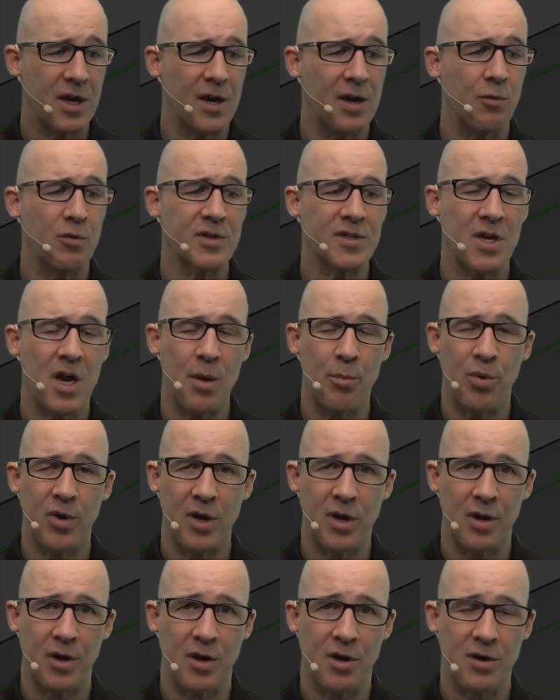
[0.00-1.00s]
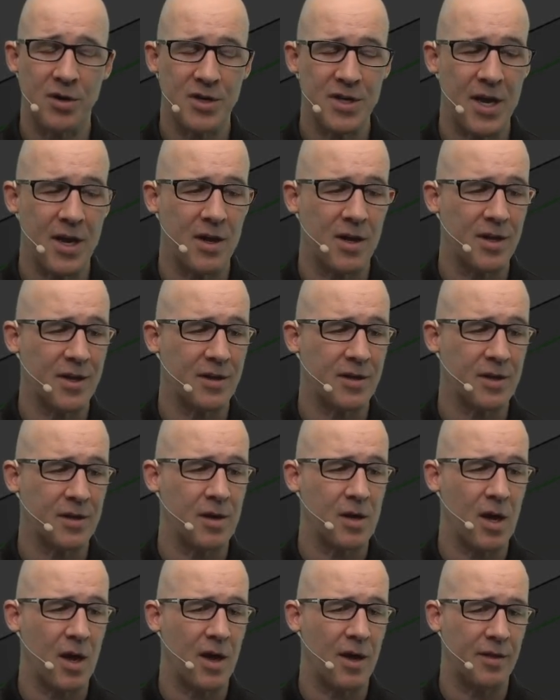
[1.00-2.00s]
I was not putting a curtail at
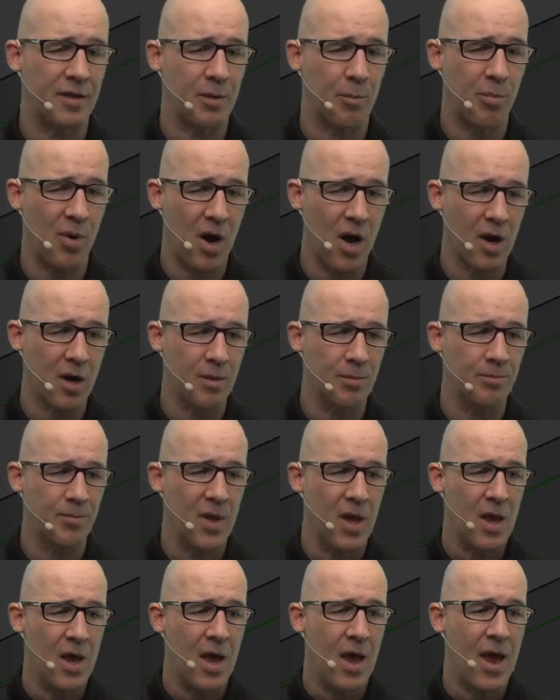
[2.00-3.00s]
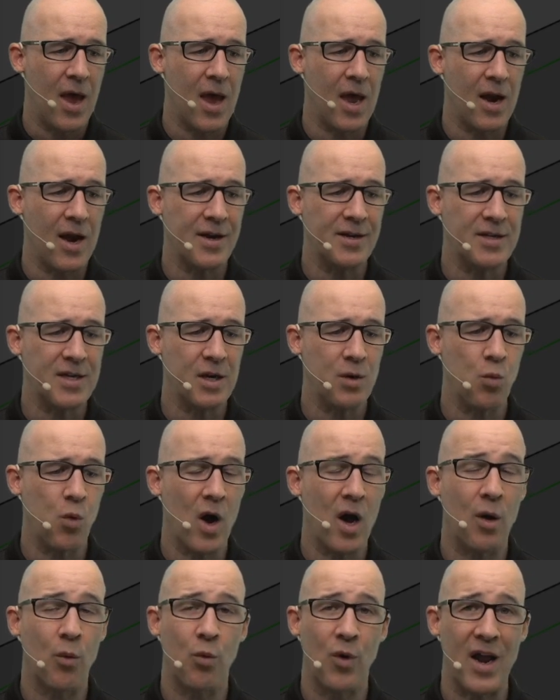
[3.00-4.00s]
the bottom, and I did
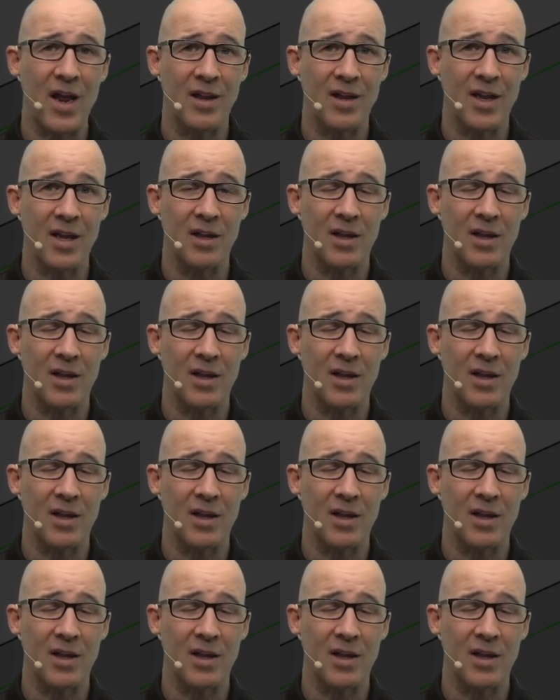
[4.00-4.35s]
want railing